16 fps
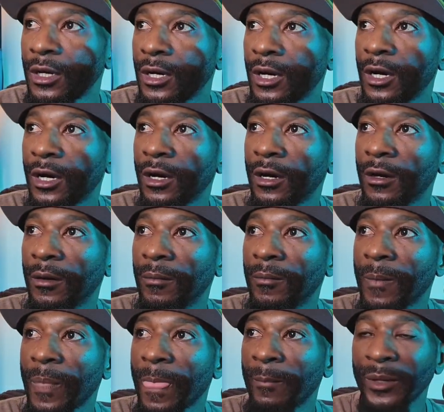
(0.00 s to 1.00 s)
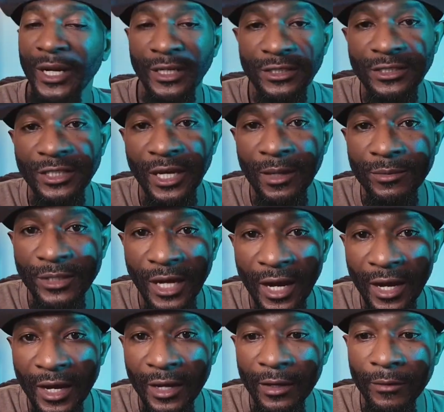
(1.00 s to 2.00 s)
But at the same
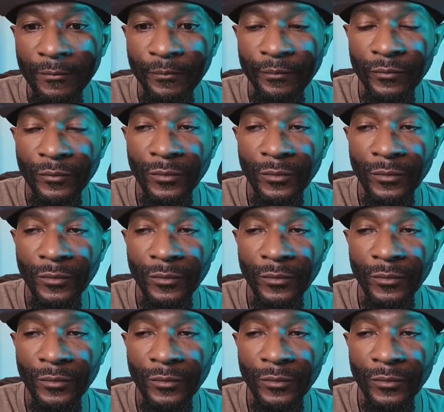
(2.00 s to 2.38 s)
time,